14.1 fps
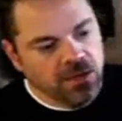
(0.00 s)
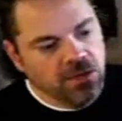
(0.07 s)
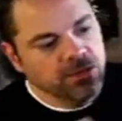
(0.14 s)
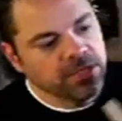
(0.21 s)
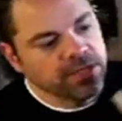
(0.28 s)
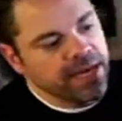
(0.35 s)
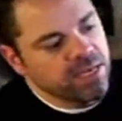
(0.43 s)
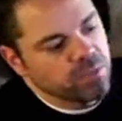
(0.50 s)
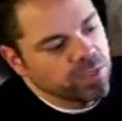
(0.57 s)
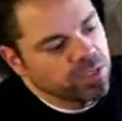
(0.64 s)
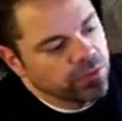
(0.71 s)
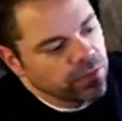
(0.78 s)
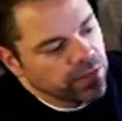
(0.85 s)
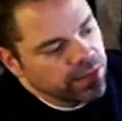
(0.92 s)
and you can see as
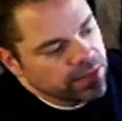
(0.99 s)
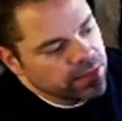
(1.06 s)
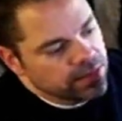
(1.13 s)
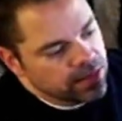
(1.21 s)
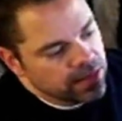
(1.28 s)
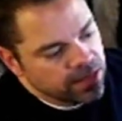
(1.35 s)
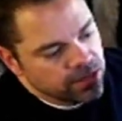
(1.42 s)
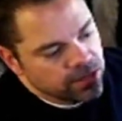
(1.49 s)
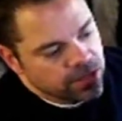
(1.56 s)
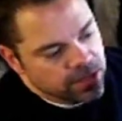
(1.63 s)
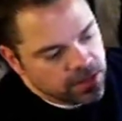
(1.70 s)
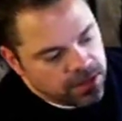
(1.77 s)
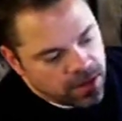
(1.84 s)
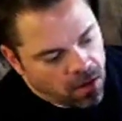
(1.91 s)
we do this, it's
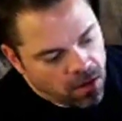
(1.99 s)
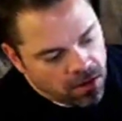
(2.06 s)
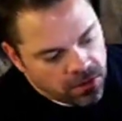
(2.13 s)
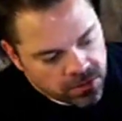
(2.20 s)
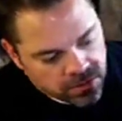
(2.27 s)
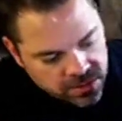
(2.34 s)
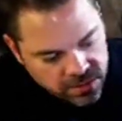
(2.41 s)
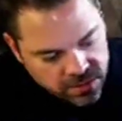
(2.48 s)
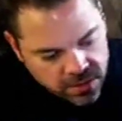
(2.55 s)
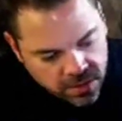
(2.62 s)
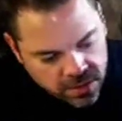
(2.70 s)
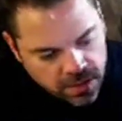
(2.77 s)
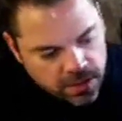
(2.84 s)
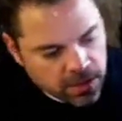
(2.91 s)
just all those
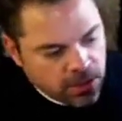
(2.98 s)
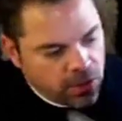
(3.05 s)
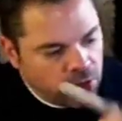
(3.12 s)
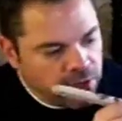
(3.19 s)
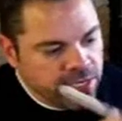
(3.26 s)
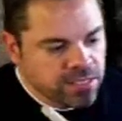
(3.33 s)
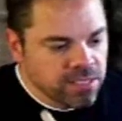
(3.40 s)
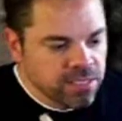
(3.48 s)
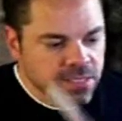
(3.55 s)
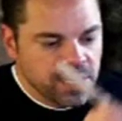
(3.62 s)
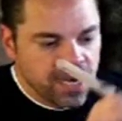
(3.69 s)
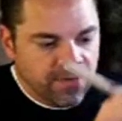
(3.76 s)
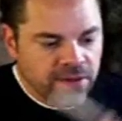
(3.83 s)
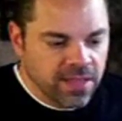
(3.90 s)

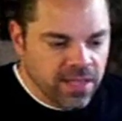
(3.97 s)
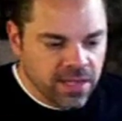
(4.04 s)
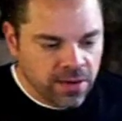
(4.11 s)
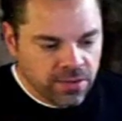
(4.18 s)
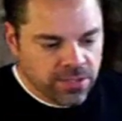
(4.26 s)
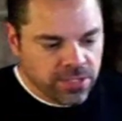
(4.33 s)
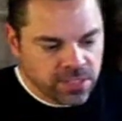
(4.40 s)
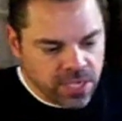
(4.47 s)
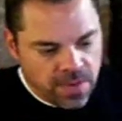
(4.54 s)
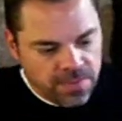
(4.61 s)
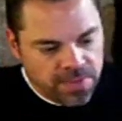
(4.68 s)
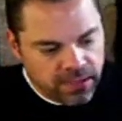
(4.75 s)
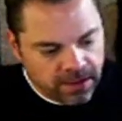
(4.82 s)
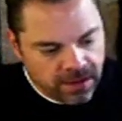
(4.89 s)
creases and everything are just
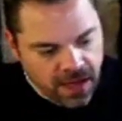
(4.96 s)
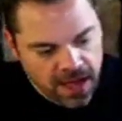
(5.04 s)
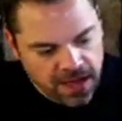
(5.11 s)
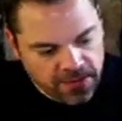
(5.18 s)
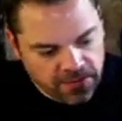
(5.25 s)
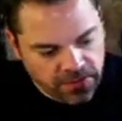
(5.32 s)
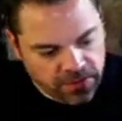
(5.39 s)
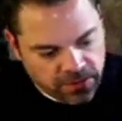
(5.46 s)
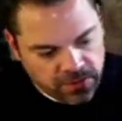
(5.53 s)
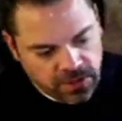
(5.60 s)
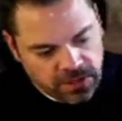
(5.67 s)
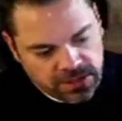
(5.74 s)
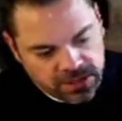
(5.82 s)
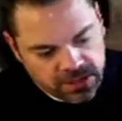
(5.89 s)
coming to life.
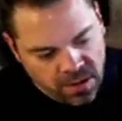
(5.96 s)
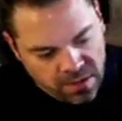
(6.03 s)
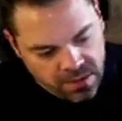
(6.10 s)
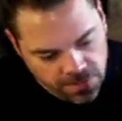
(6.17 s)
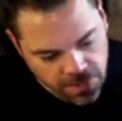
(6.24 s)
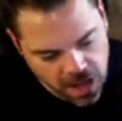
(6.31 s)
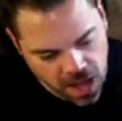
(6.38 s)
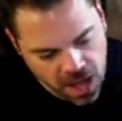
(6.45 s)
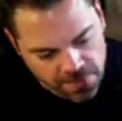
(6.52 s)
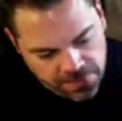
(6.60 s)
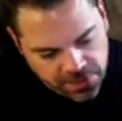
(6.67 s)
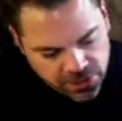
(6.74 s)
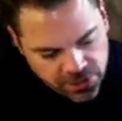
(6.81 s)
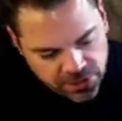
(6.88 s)
They're really starting to
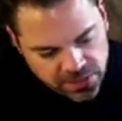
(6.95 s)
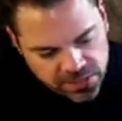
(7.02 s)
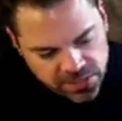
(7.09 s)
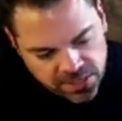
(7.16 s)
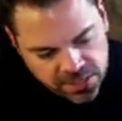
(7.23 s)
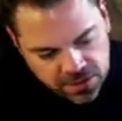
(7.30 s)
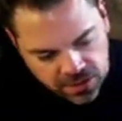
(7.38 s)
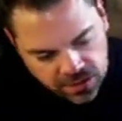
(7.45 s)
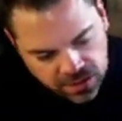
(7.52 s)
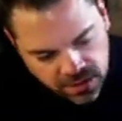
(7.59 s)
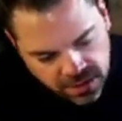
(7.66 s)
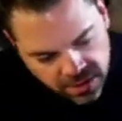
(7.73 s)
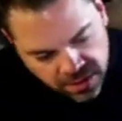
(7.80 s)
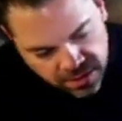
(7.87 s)
pop because you can see the
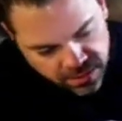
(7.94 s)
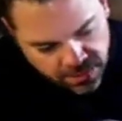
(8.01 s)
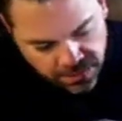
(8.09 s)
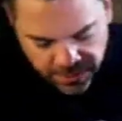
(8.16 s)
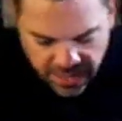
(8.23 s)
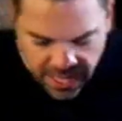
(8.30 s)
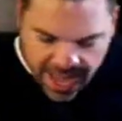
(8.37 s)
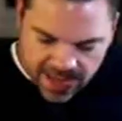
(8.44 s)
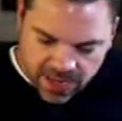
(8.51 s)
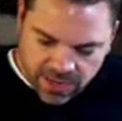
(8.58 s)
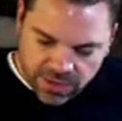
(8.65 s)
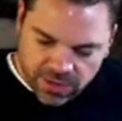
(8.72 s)
black